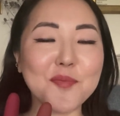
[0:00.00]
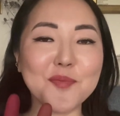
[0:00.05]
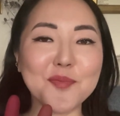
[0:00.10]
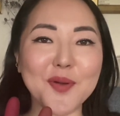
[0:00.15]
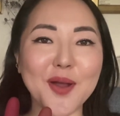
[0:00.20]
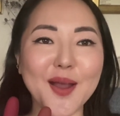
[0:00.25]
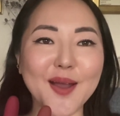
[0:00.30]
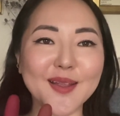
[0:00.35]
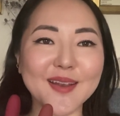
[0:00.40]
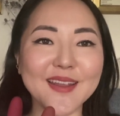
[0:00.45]

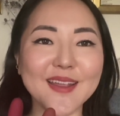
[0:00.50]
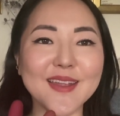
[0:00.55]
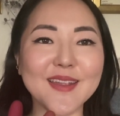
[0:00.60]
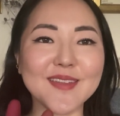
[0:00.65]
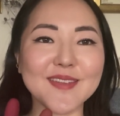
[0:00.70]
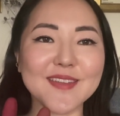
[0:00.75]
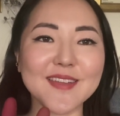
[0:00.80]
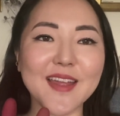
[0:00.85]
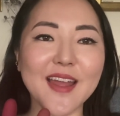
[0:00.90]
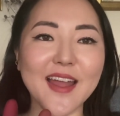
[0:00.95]
but
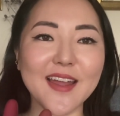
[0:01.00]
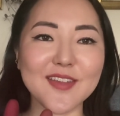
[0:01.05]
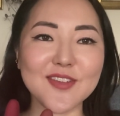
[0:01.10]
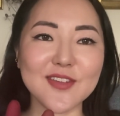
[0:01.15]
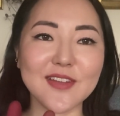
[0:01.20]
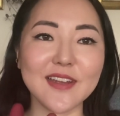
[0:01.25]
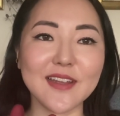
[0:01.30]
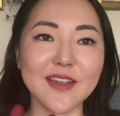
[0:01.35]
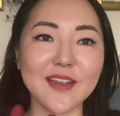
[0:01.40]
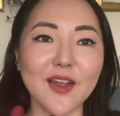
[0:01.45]
it's
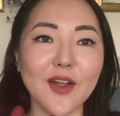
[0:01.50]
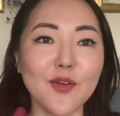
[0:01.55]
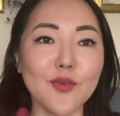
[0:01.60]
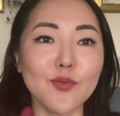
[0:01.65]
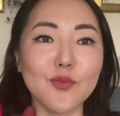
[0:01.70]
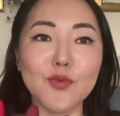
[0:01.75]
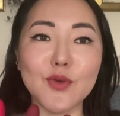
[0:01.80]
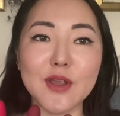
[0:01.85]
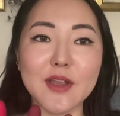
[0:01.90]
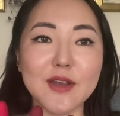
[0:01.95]
actually a
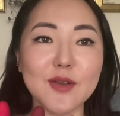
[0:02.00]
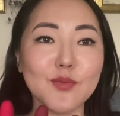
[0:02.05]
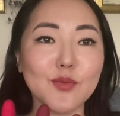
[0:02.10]
really,